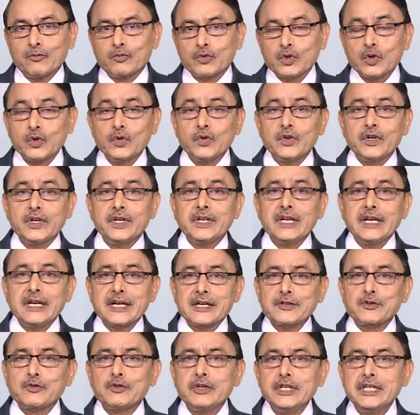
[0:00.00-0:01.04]
So, uh,
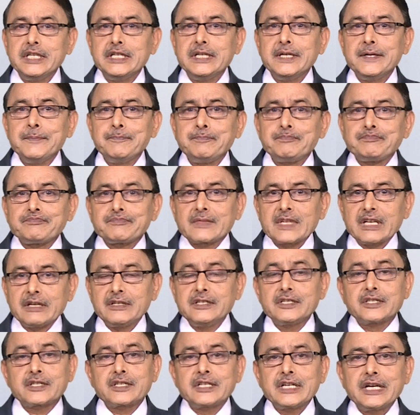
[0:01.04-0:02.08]
actually,
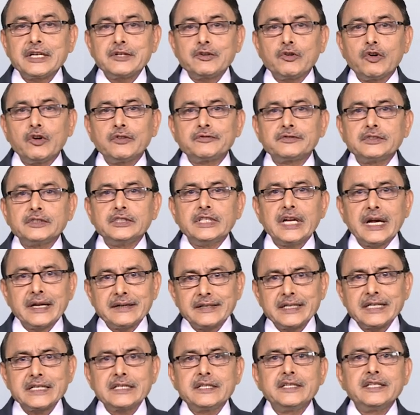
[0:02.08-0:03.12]
instead of
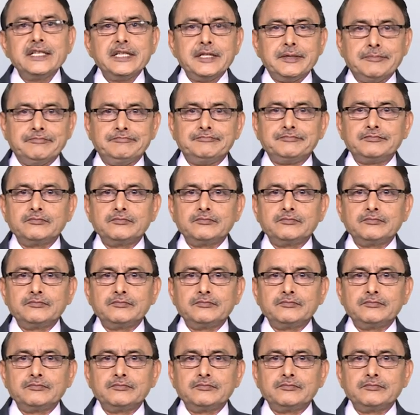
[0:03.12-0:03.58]
directly